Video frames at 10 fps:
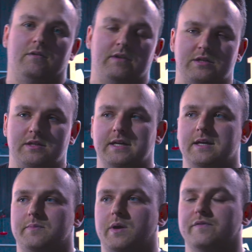the rest of the
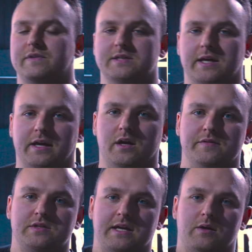year, hopefully take it
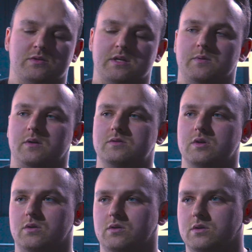over to the LZ World
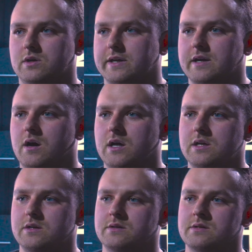Tour in
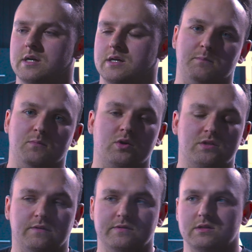Ireland, more
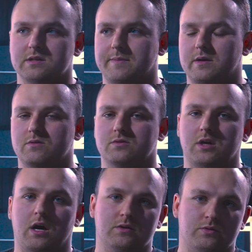Silverstone demos,
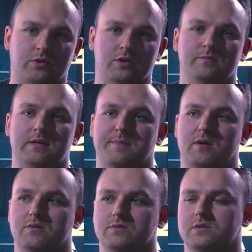Castle Combe
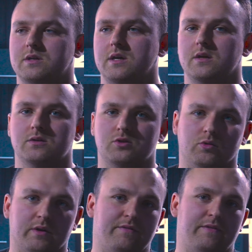demos,
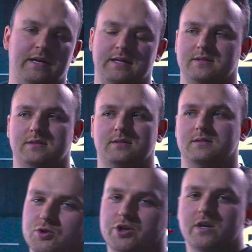Dory Fest.
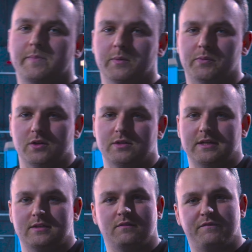We'll show you the build
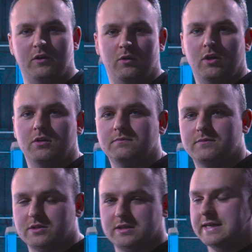process, follow along
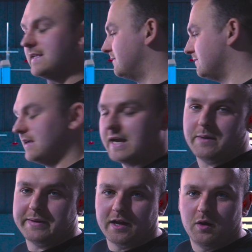to see
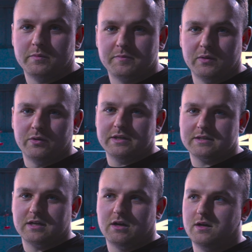how we get on with building
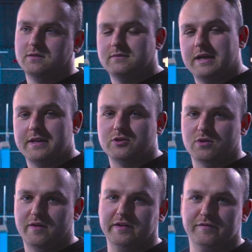this car and then
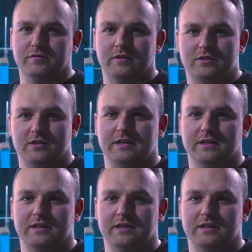driving it for the rest of